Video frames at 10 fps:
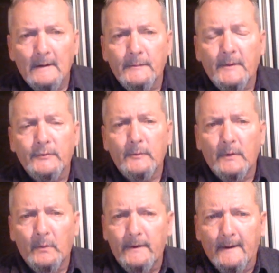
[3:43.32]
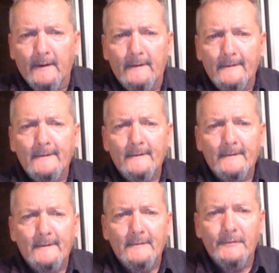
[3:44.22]
Especially when we are
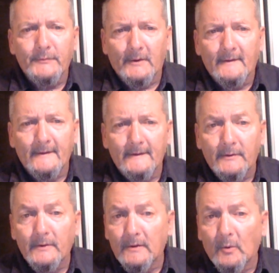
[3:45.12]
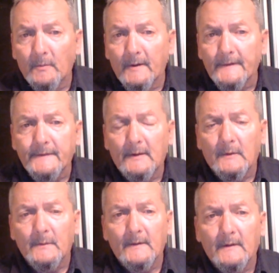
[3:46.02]
struggling here at home
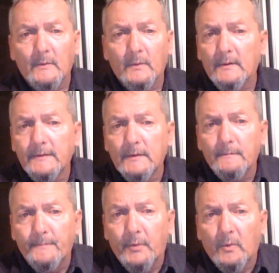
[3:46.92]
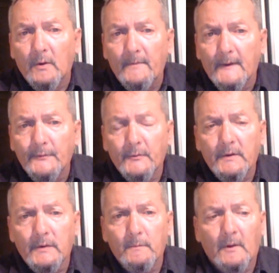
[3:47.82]
ourselves. We're a poor ministry,
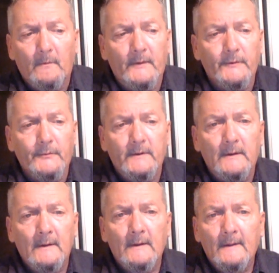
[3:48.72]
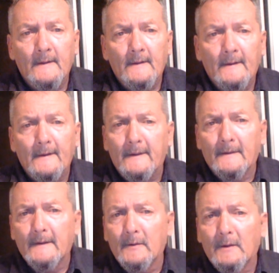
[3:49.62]
a small ministry. And
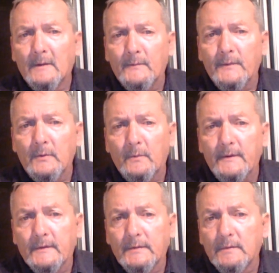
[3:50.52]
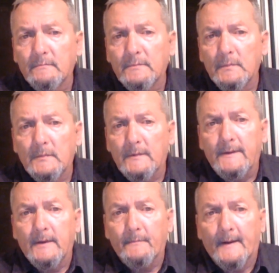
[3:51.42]
like all of you, we just
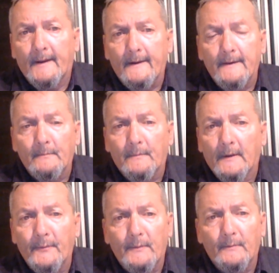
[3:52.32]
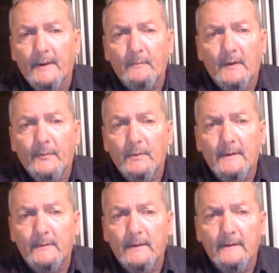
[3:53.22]
get by month. We're
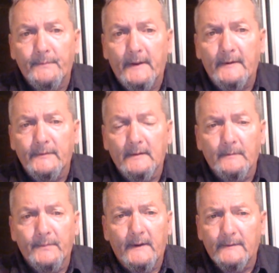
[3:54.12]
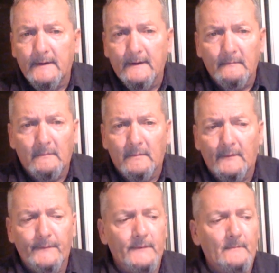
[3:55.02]
living paycheck to paycheck,
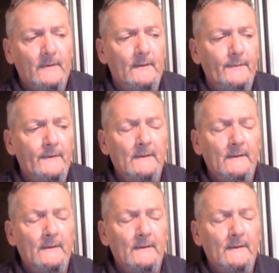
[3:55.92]
month to month.